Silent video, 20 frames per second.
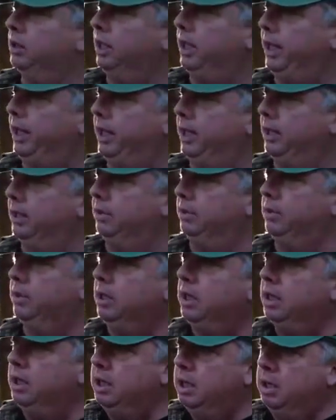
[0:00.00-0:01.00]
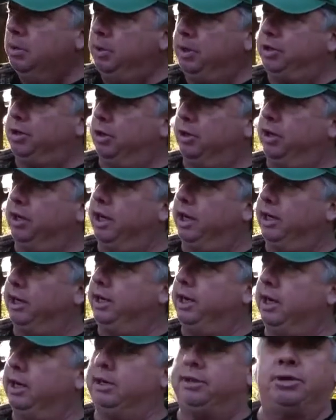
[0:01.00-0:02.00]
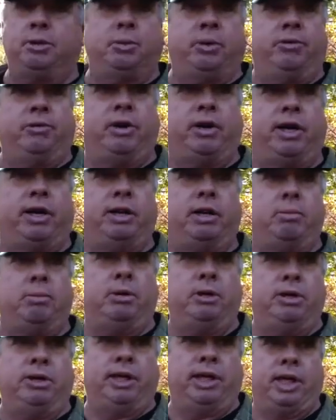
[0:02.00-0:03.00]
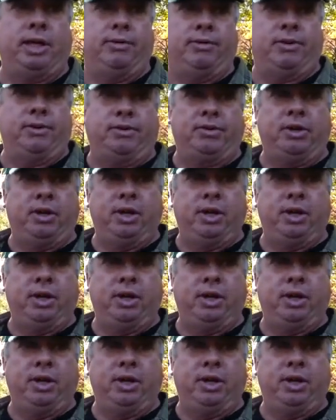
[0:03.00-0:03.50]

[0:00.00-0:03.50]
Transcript: And we start at 99 until we run out of the money they give us.